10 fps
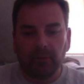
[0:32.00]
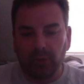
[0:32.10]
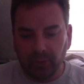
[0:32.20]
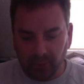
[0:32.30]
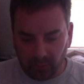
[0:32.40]

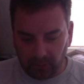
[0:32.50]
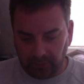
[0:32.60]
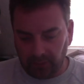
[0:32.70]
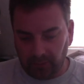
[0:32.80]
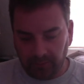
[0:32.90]
sure you all
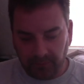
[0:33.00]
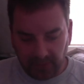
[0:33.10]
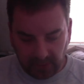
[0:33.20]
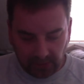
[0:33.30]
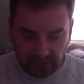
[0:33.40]
do.
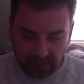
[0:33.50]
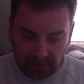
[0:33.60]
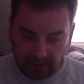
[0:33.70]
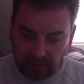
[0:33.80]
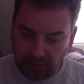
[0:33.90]
This
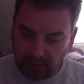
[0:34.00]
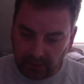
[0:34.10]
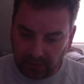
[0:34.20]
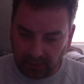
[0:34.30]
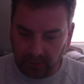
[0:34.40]

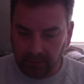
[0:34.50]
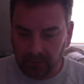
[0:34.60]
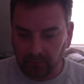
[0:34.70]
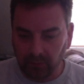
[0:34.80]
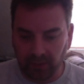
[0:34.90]
is...
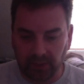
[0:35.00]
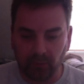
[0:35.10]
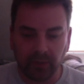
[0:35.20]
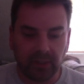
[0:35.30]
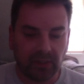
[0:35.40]
what is it?
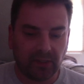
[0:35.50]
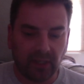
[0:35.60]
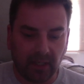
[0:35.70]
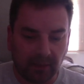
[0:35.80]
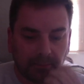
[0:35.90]
What does it
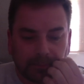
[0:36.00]
say?